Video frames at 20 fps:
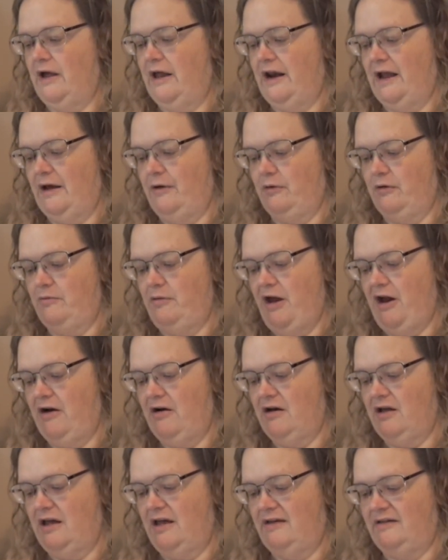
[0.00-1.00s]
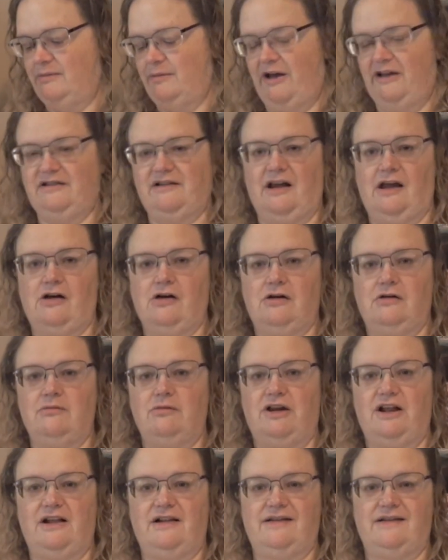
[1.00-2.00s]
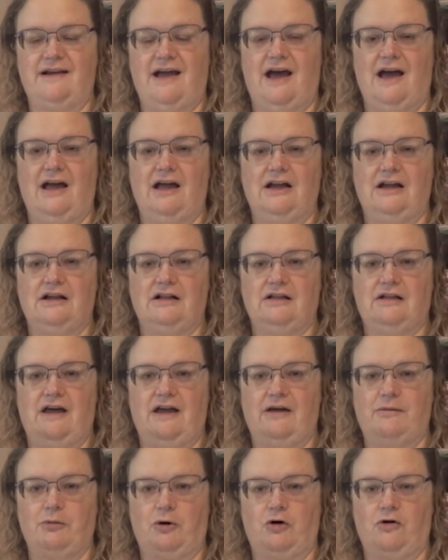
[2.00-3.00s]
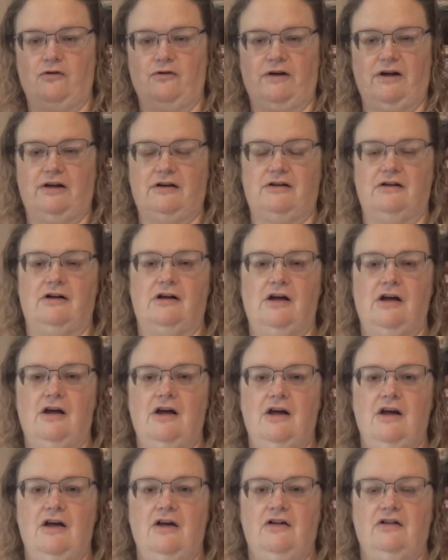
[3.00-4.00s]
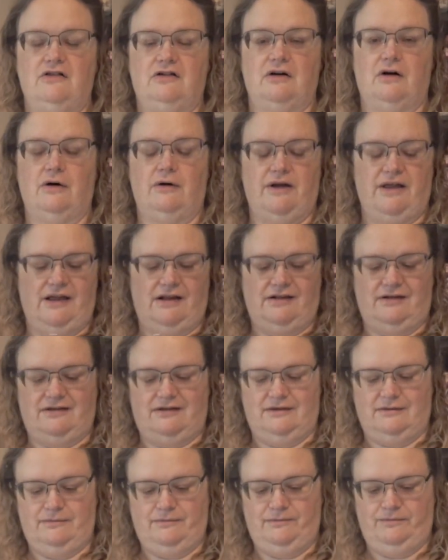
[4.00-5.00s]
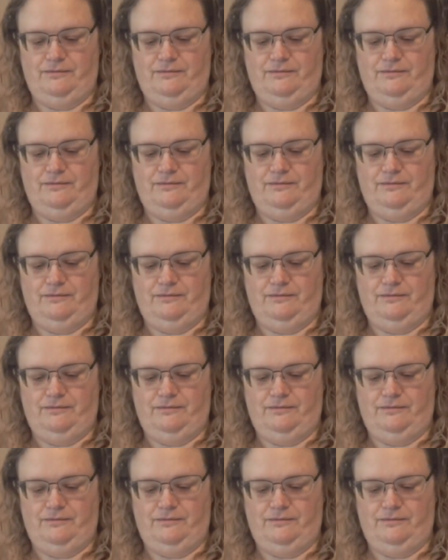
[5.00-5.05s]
and I repaired it as best I could, but it's not like perfect, so it's